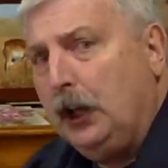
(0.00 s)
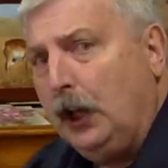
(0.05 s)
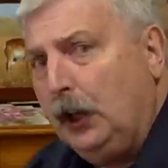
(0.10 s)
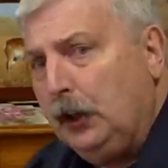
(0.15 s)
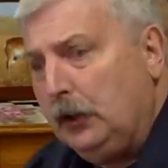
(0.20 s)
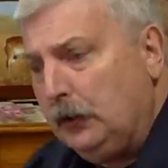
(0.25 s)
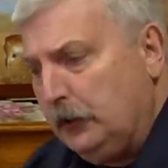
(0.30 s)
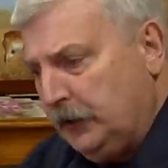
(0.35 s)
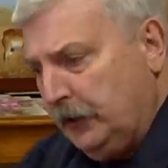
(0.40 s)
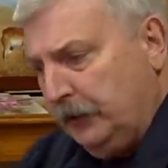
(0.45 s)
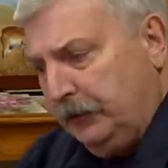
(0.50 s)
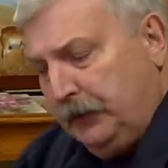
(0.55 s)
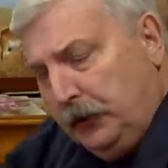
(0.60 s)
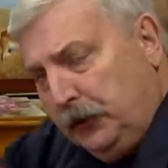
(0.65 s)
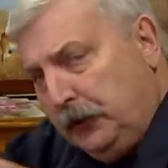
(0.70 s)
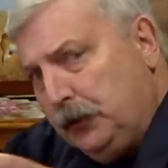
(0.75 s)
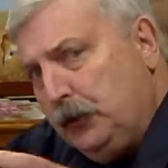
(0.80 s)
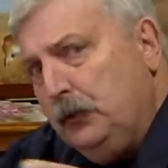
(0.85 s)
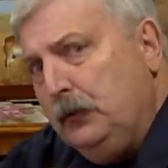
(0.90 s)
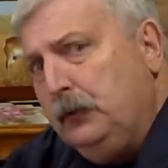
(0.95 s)
colors, if they're
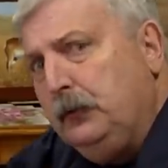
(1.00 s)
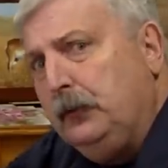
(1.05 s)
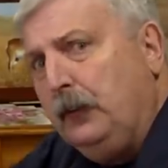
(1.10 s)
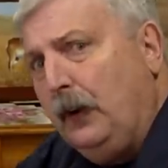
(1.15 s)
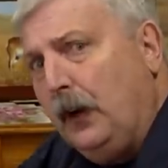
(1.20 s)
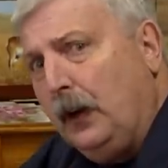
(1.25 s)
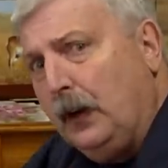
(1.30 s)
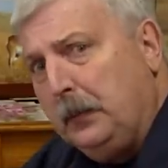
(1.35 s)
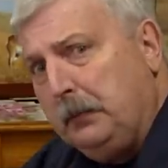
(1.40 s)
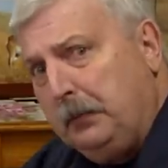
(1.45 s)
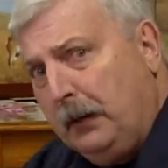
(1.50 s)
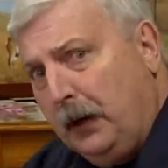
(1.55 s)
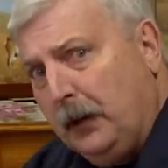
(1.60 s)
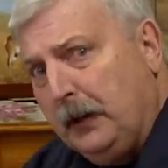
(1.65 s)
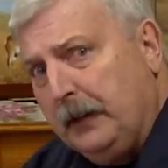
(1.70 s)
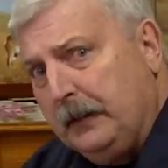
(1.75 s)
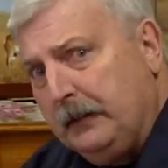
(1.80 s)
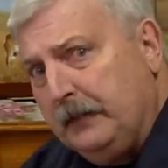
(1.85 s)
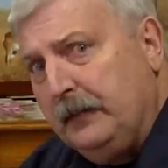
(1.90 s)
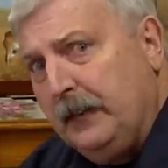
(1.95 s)
too far
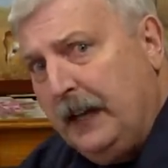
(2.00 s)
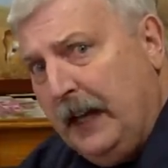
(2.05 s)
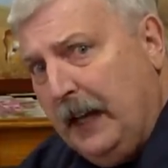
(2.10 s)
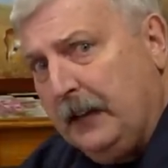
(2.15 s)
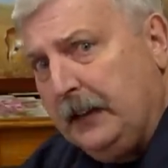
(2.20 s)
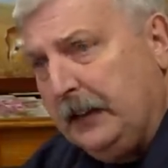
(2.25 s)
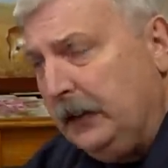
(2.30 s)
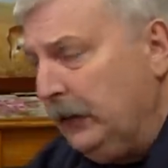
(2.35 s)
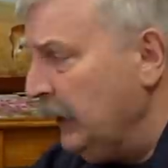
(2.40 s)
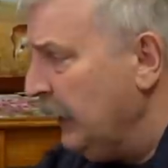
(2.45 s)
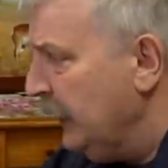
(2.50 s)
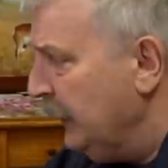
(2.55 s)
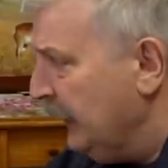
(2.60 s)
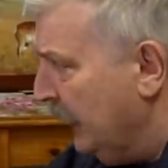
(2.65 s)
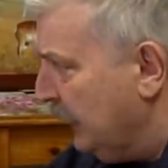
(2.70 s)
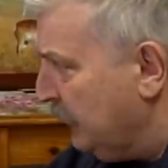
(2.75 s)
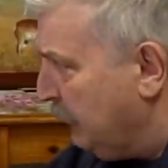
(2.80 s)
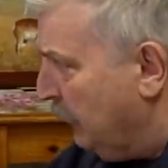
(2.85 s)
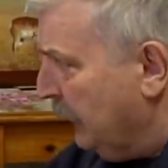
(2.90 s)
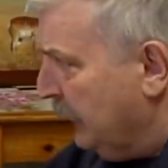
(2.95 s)
apart in value.
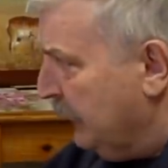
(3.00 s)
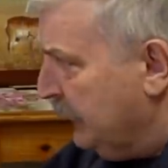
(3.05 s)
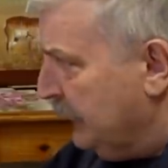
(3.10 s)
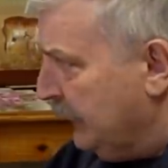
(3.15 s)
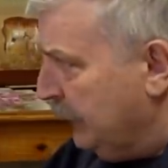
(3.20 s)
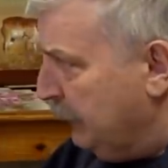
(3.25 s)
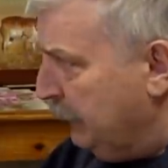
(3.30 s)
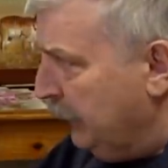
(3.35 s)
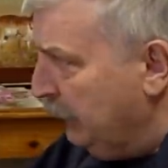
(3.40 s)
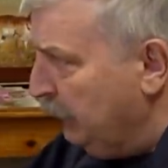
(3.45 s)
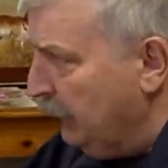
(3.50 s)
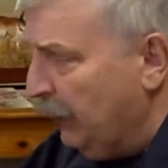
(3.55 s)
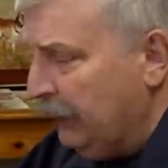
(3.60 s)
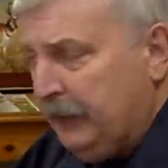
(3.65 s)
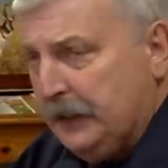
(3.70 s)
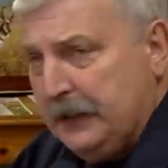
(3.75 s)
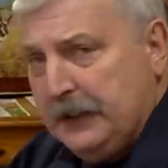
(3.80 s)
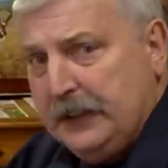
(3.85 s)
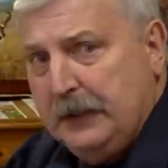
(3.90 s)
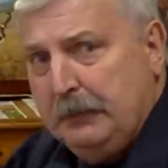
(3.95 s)
That's why you see me
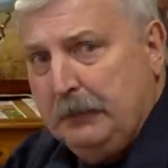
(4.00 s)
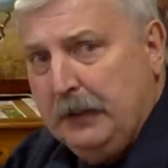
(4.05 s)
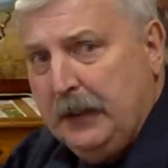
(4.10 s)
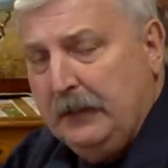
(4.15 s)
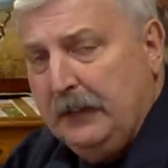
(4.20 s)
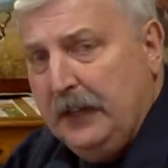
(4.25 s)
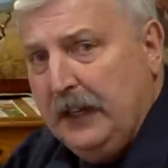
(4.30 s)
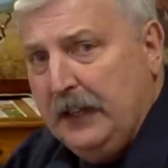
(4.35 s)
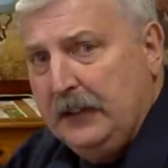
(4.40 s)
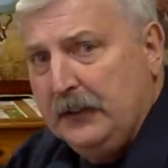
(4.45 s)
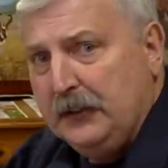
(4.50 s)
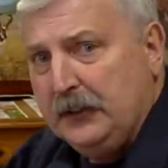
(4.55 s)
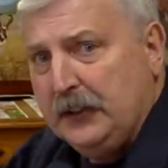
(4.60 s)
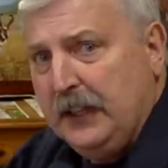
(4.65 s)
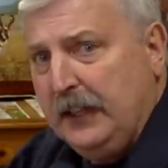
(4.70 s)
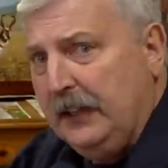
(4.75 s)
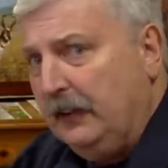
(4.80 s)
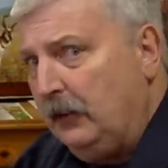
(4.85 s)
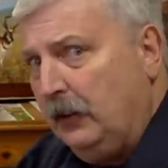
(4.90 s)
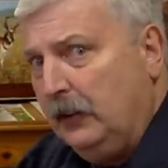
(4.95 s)
referencing my value
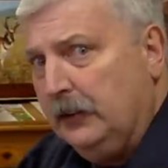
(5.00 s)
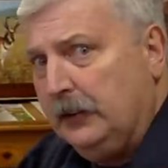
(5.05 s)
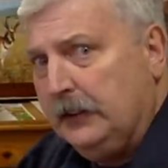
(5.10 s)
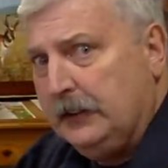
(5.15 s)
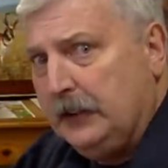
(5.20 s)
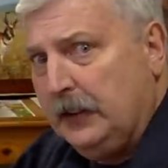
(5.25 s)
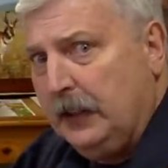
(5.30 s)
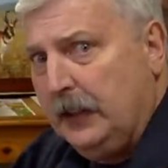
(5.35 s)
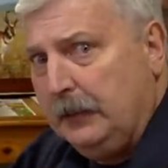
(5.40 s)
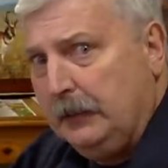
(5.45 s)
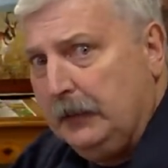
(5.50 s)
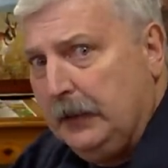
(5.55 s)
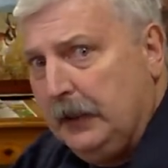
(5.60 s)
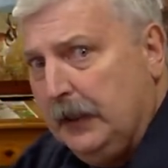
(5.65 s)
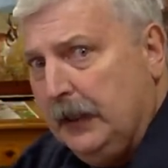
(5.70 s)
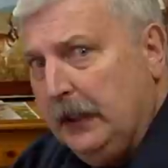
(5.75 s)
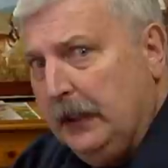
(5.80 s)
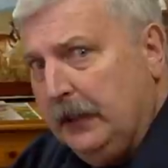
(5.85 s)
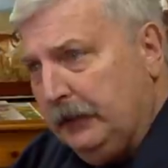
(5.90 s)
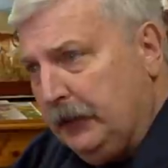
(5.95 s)
scale all the time.
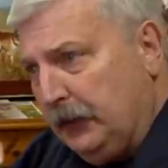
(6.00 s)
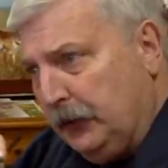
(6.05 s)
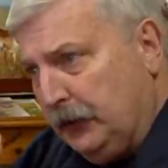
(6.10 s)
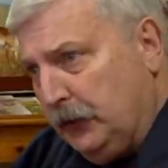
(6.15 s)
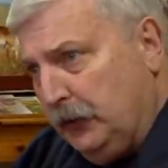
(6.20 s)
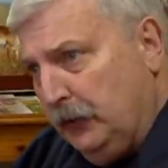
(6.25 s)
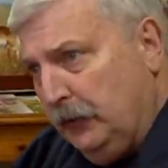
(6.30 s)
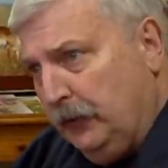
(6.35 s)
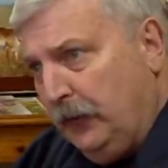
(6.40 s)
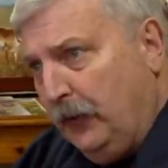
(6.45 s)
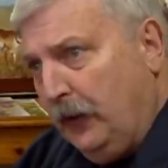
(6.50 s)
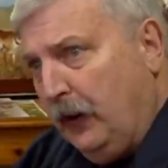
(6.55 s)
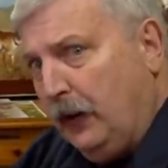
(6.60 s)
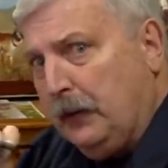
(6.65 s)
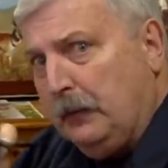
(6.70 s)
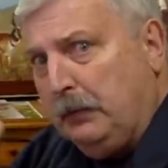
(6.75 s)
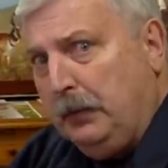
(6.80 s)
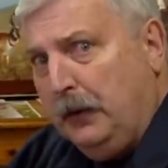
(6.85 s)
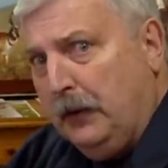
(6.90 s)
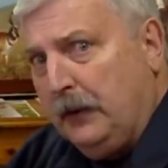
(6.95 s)
If they're too
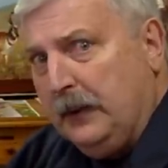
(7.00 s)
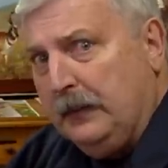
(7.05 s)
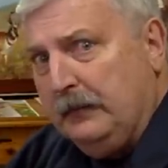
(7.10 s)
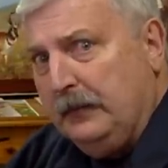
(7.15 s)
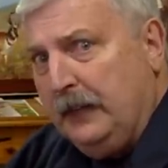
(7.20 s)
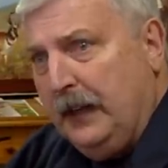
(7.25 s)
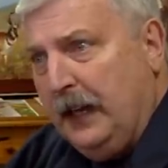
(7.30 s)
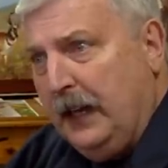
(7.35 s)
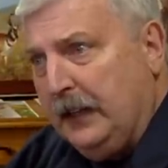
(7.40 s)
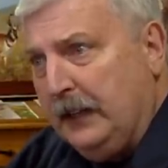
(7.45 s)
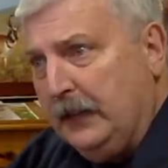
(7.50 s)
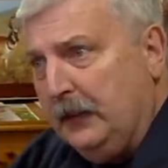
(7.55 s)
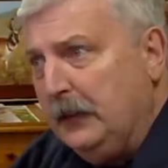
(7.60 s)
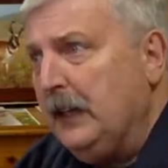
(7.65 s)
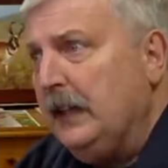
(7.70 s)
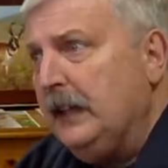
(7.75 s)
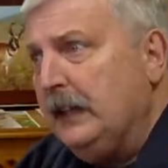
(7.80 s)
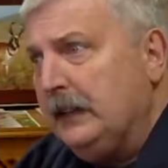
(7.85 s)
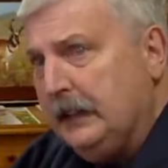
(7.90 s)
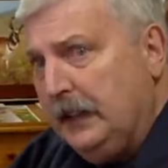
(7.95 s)
far apart in value,
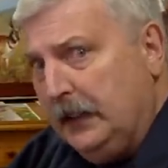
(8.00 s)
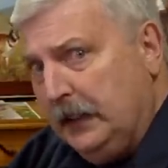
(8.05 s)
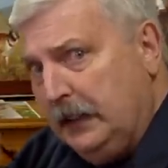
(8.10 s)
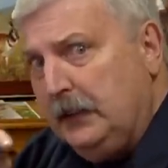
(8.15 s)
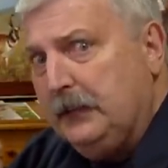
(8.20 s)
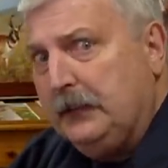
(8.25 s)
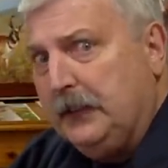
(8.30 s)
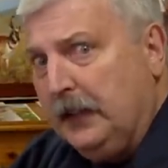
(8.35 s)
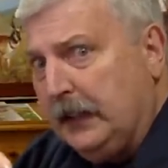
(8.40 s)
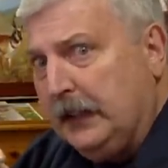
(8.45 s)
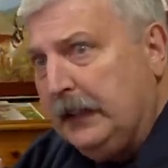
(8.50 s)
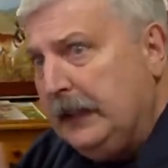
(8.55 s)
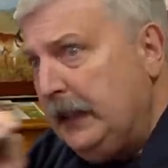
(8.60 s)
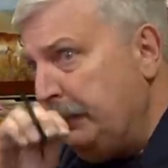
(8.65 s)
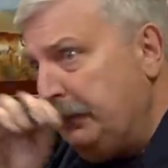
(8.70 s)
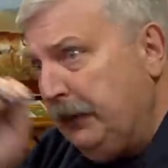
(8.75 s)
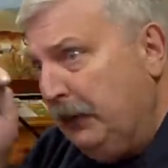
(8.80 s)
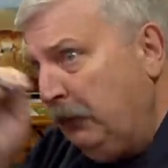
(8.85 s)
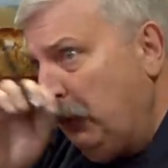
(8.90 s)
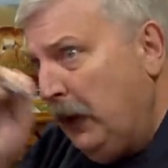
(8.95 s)
then you've got to
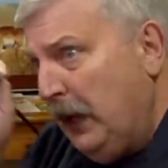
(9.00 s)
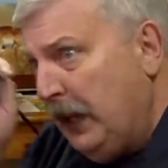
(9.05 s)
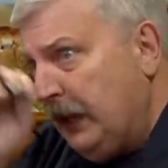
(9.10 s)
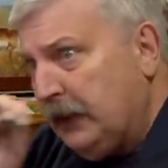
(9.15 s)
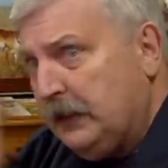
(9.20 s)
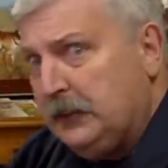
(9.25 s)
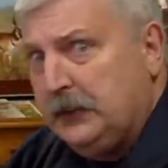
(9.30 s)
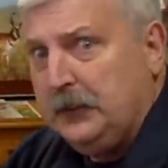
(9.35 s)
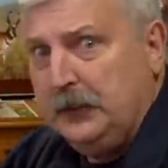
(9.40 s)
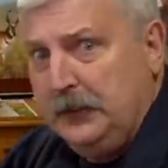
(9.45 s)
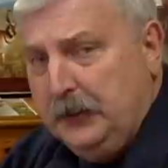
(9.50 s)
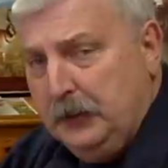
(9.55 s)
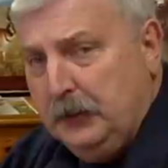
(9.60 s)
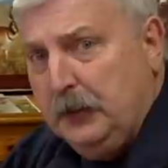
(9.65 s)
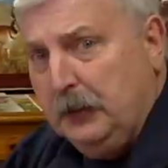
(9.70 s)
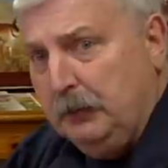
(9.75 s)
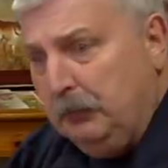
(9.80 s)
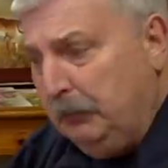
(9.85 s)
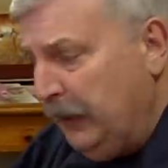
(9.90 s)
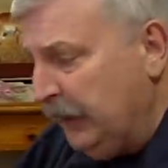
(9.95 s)
keep it wet so you
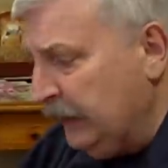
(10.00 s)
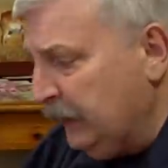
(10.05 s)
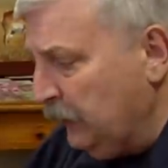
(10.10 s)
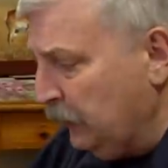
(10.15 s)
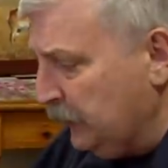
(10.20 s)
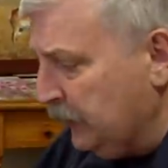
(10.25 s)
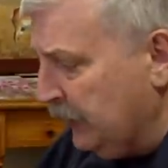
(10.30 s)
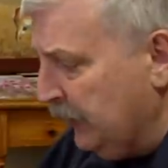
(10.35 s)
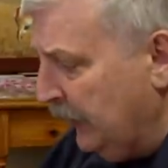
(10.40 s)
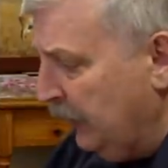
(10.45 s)
can make those